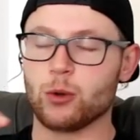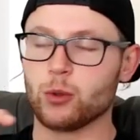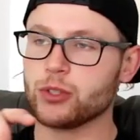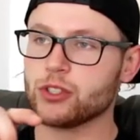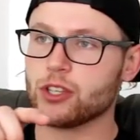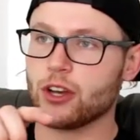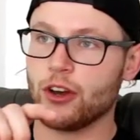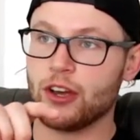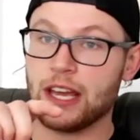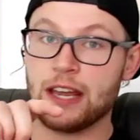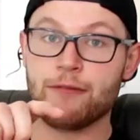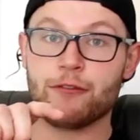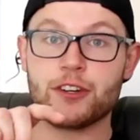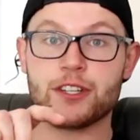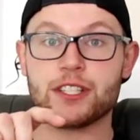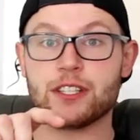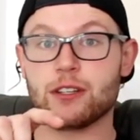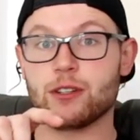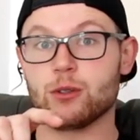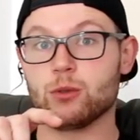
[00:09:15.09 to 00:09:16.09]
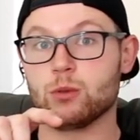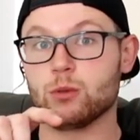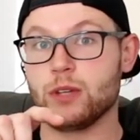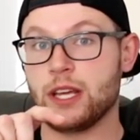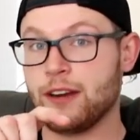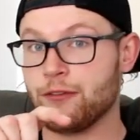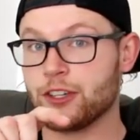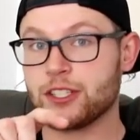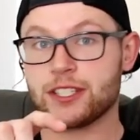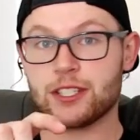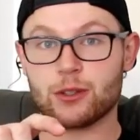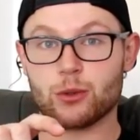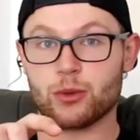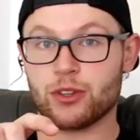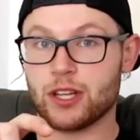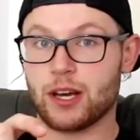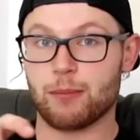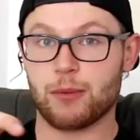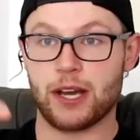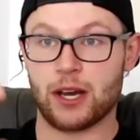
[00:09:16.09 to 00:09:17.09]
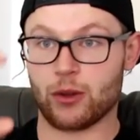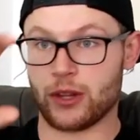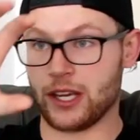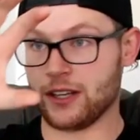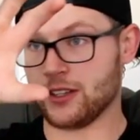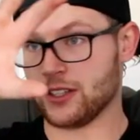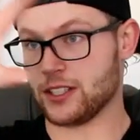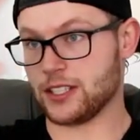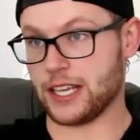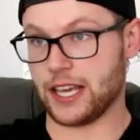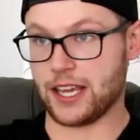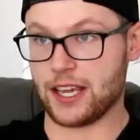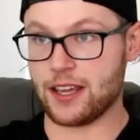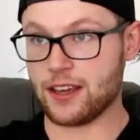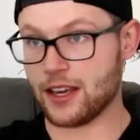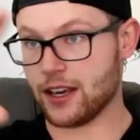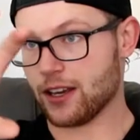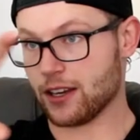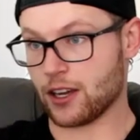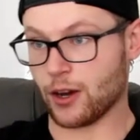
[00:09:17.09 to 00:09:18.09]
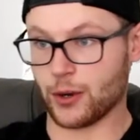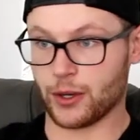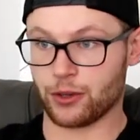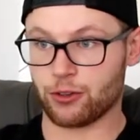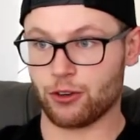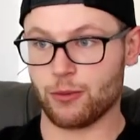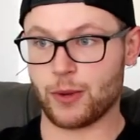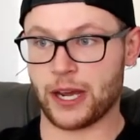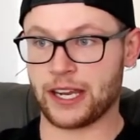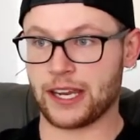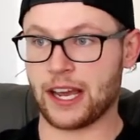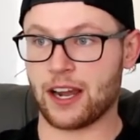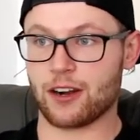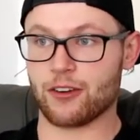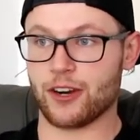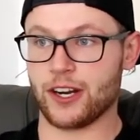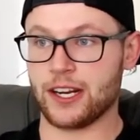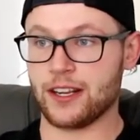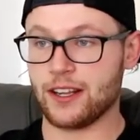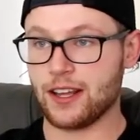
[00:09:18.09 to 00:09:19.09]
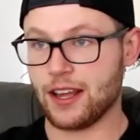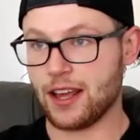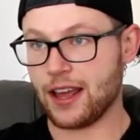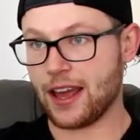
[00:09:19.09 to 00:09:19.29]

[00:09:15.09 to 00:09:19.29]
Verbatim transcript: also every single every single thumbnail that you see going through my gallery